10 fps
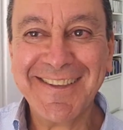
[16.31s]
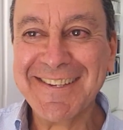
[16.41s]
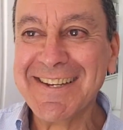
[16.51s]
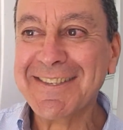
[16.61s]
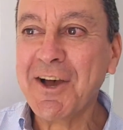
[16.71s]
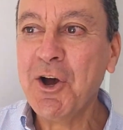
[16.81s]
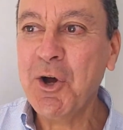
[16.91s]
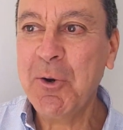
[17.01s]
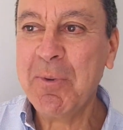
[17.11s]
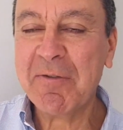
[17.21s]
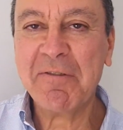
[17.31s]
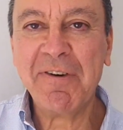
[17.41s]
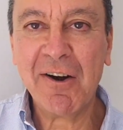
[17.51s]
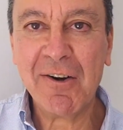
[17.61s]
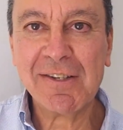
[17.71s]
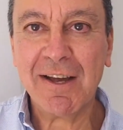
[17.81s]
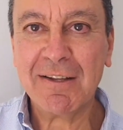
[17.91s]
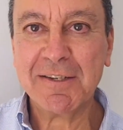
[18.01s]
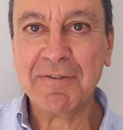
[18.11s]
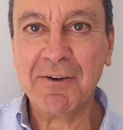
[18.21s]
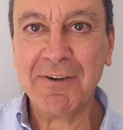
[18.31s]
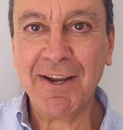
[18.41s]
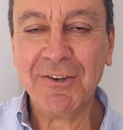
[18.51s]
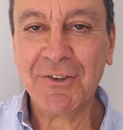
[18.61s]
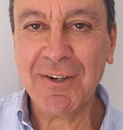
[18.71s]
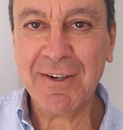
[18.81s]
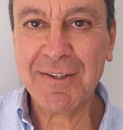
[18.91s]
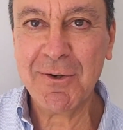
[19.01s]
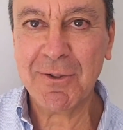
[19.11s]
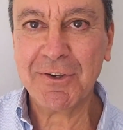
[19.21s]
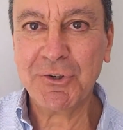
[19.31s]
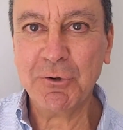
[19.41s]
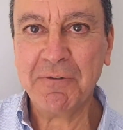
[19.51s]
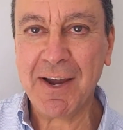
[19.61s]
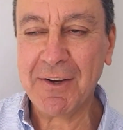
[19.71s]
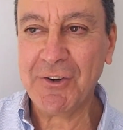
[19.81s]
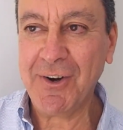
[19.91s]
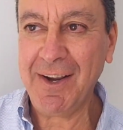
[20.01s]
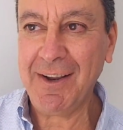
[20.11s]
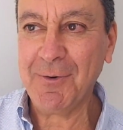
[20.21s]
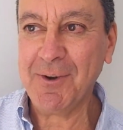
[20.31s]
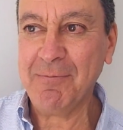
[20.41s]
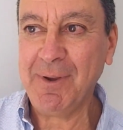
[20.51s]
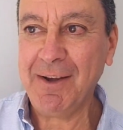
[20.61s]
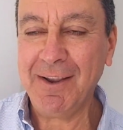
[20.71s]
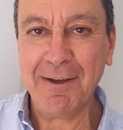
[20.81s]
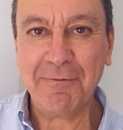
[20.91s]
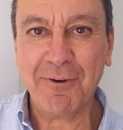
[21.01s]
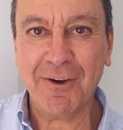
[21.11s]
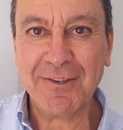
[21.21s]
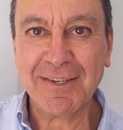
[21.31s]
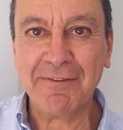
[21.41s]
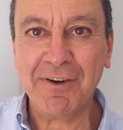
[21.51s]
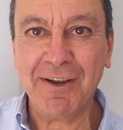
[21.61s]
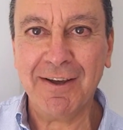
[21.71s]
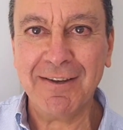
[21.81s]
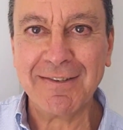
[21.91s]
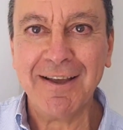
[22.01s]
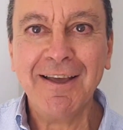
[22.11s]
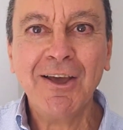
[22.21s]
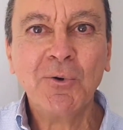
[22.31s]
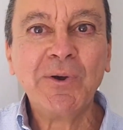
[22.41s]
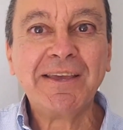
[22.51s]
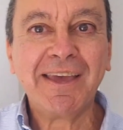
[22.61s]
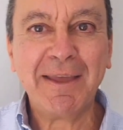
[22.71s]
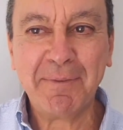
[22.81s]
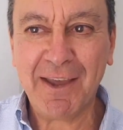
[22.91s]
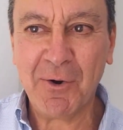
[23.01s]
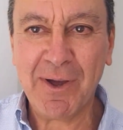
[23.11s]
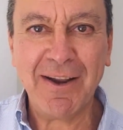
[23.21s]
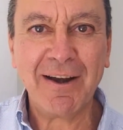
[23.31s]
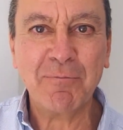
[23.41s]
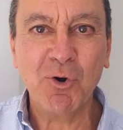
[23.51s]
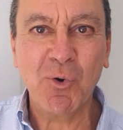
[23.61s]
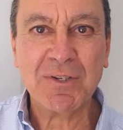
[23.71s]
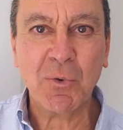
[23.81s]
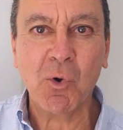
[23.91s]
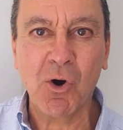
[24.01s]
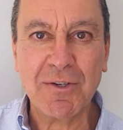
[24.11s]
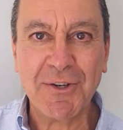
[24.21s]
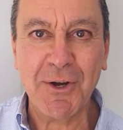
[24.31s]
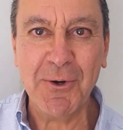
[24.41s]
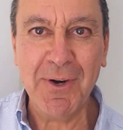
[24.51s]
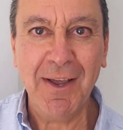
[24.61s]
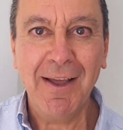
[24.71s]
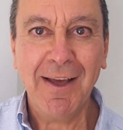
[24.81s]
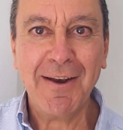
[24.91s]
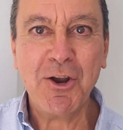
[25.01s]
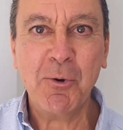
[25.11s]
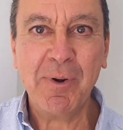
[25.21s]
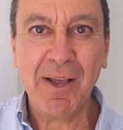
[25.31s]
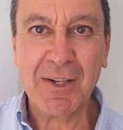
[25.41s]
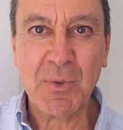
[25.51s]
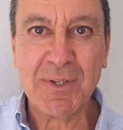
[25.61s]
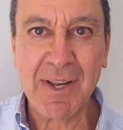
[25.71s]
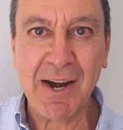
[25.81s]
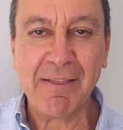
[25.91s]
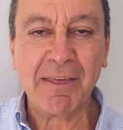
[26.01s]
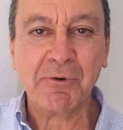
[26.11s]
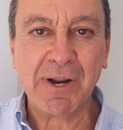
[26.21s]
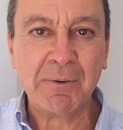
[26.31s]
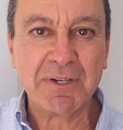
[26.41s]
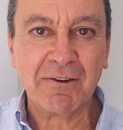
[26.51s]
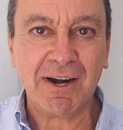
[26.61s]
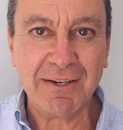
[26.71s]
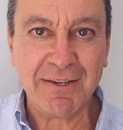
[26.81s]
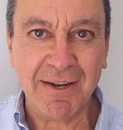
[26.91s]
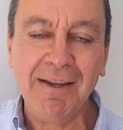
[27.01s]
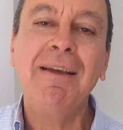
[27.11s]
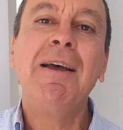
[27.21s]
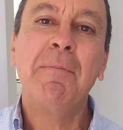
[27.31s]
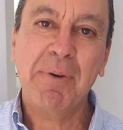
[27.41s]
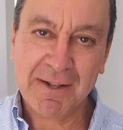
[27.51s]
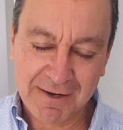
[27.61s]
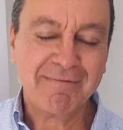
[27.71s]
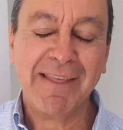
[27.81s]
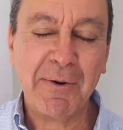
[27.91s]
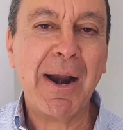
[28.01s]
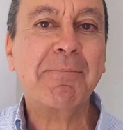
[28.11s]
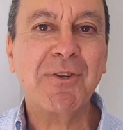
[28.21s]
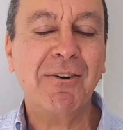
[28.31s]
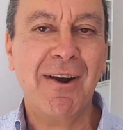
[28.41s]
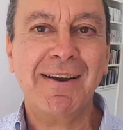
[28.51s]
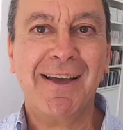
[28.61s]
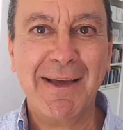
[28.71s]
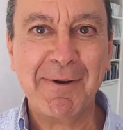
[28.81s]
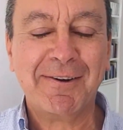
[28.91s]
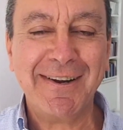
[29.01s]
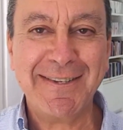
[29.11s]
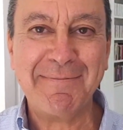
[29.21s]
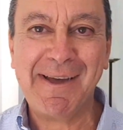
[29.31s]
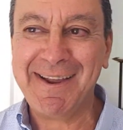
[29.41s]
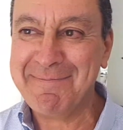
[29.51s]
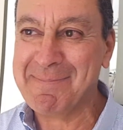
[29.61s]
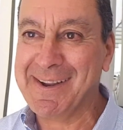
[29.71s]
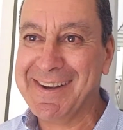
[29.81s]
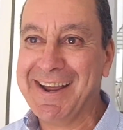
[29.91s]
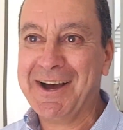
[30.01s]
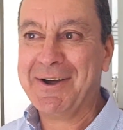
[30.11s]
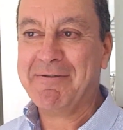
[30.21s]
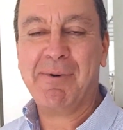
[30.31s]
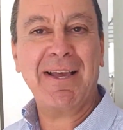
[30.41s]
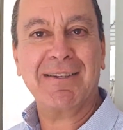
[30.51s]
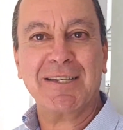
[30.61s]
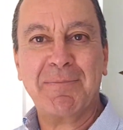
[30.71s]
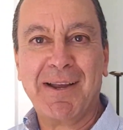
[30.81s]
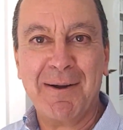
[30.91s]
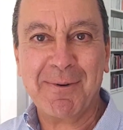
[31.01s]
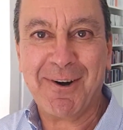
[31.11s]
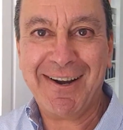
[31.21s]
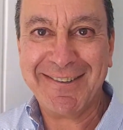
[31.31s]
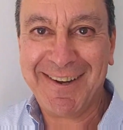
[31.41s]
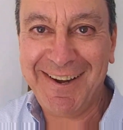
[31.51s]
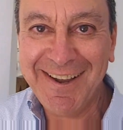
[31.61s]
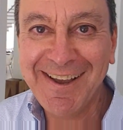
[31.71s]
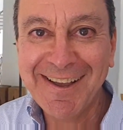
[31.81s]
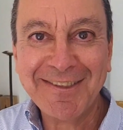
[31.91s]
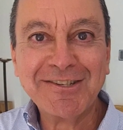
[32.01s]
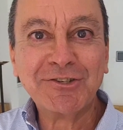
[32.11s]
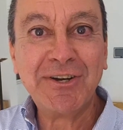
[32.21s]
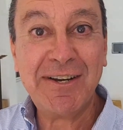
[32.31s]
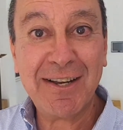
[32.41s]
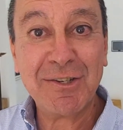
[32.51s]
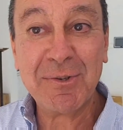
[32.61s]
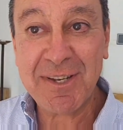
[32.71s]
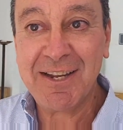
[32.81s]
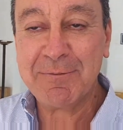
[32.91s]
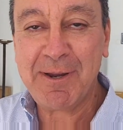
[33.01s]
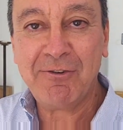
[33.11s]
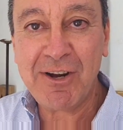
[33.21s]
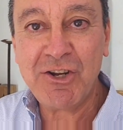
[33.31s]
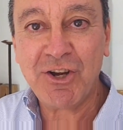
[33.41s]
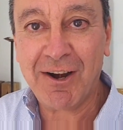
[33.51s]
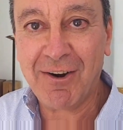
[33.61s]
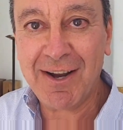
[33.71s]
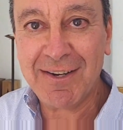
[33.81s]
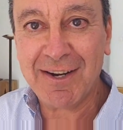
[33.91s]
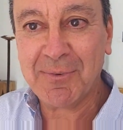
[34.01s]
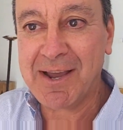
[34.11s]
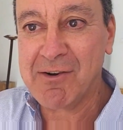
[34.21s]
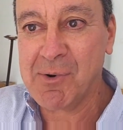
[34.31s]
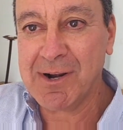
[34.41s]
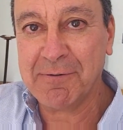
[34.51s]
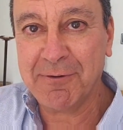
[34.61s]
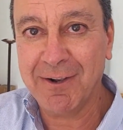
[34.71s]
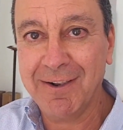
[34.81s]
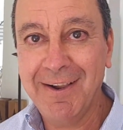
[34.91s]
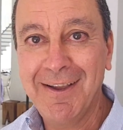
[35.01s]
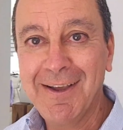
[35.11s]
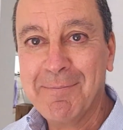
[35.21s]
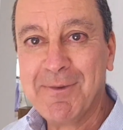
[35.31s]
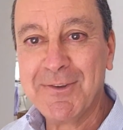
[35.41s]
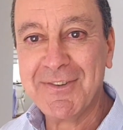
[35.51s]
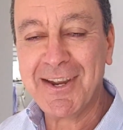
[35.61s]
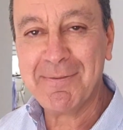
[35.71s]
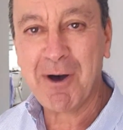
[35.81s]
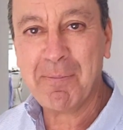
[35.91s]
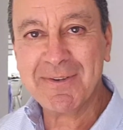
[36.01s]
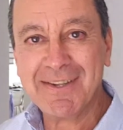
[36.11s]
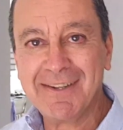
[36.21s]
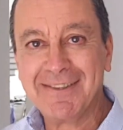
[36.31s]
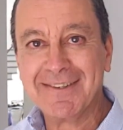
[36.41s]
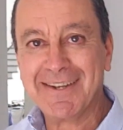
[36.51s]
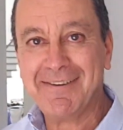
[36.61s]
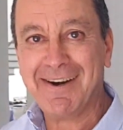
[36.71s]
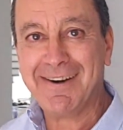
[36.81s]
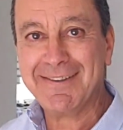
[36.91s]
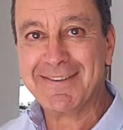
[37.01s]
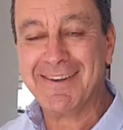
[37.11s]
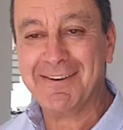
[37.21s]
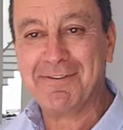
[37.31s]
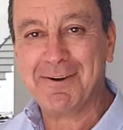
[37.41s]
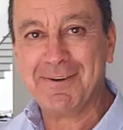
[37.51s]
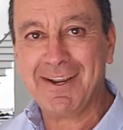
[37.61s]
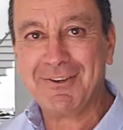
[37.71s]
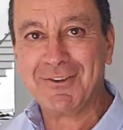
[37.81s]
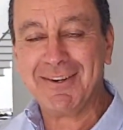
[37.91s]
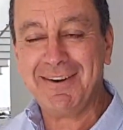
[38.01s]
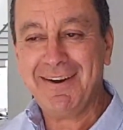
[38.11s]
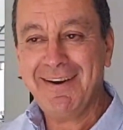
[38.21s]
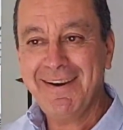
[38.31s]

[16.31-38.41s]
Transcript: This is the home of the Pharos Arts Foundation. It's called the Shoe Factory. We've been here for seven years. We came here when Ermou was a war zone and nobody else was there. They thought I was crazy. But they were absolutely right. I am a crazy man, but now everybody else has become crazy. The street, as you see, has been regenerated. We have a wonderful museum opposite the Severis uh, Foundation.